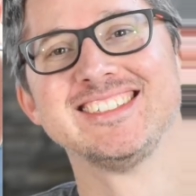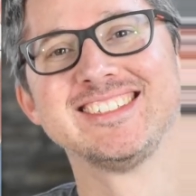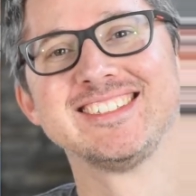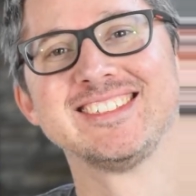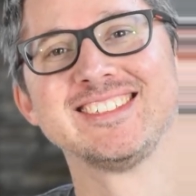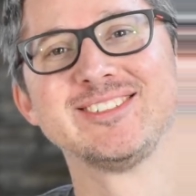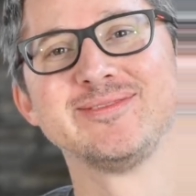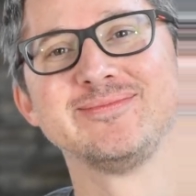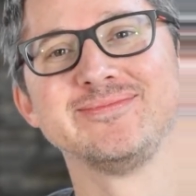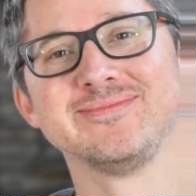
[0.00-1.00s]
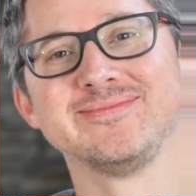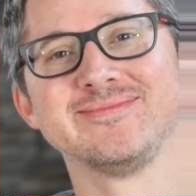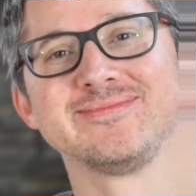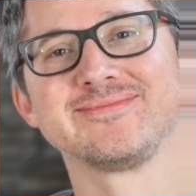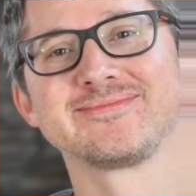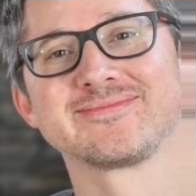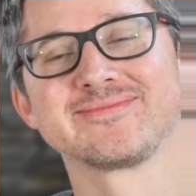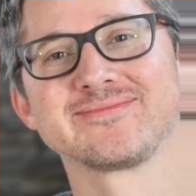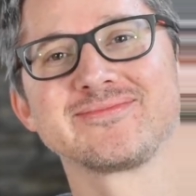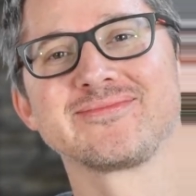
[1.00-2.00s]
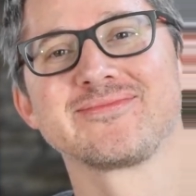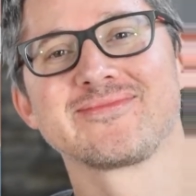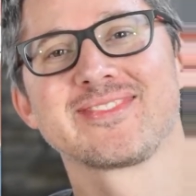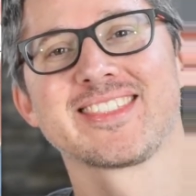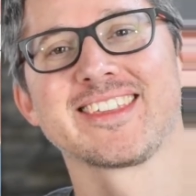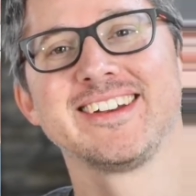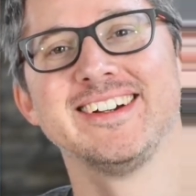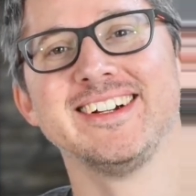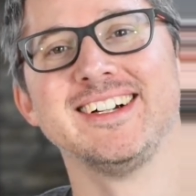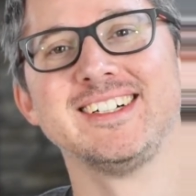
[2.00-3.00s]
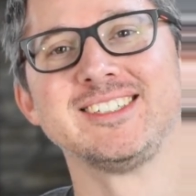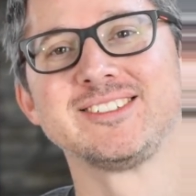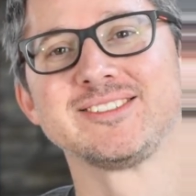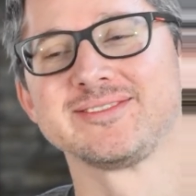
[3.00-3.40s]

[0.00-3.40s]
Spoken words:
(not speaking)